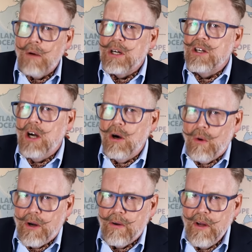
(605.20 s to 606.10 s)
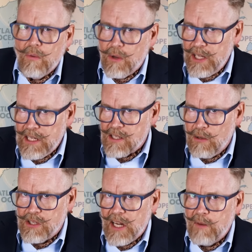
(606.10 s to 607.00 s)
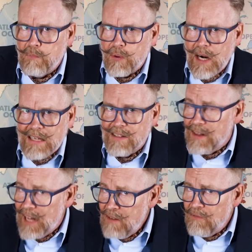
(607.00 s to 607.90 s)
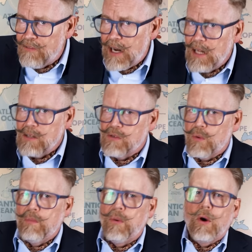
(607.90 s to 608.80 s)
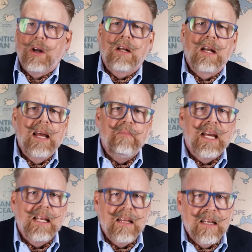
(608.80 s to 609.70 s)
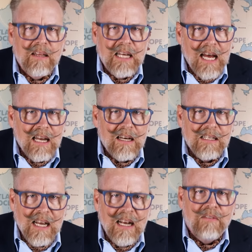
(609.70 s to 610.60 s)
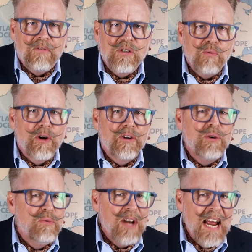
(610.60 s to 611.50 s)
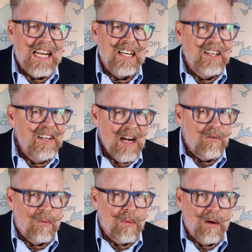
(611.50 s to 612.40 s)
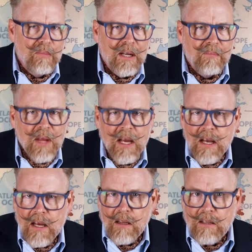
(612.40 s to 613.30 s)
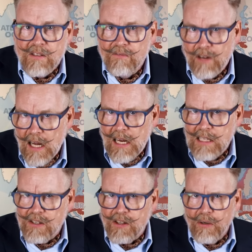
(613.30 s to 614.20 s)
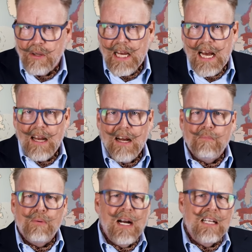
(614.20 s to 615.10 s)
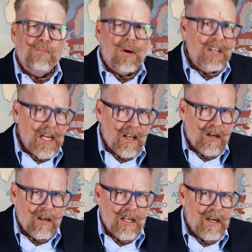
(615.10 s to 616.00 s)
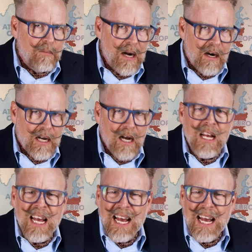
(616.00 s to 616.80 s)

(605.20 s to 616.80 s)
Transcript: Howard Cowan with the Associated Press then files a report claiming that the Allies have resorted to naked terror bombing. This flies through the Allied press, particularly in America,